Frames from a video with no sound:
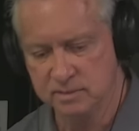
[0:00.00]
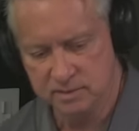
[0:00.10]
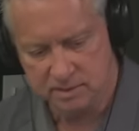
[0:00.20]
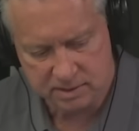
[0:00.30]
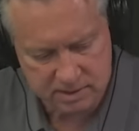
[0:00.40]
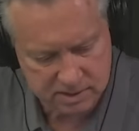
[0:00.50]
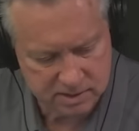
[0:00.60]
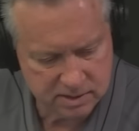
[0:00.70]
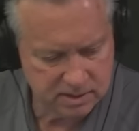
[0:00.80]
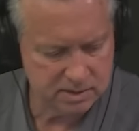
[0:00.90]

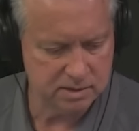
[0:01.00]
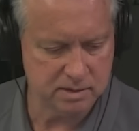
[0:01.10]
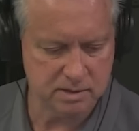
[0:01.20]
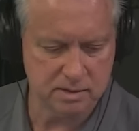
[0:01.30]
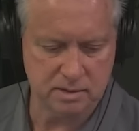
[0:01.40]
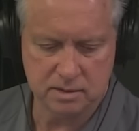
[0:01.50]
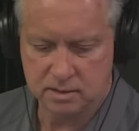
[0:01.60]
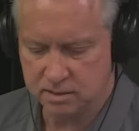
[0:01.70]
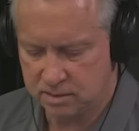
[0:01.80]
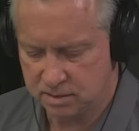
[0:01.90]

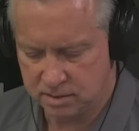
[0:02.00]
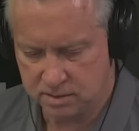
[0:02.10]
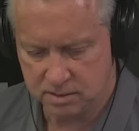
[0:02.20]
(silent)